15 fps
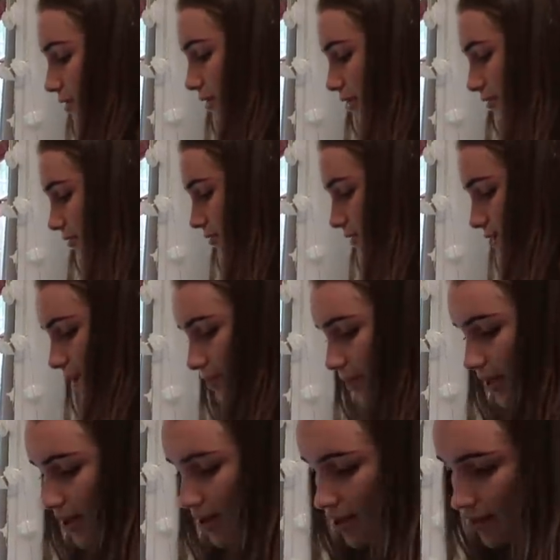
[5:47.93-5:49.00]
And yep,
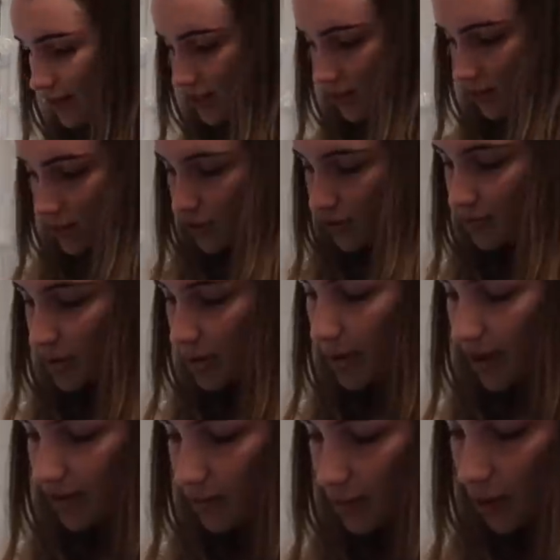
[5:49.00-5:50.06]
this is also from Bed
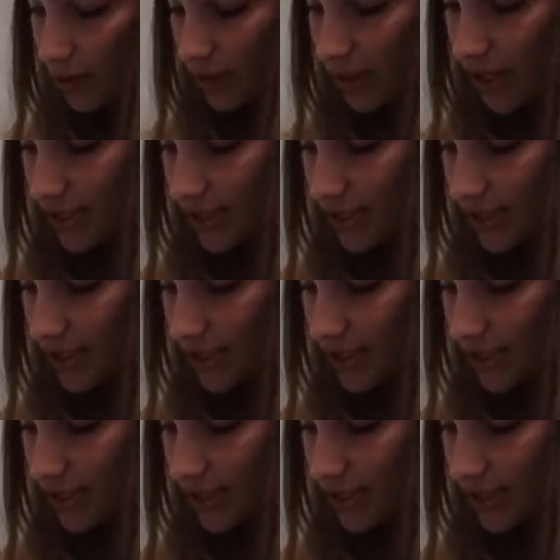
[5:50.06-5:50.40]
Bath & Beyond, and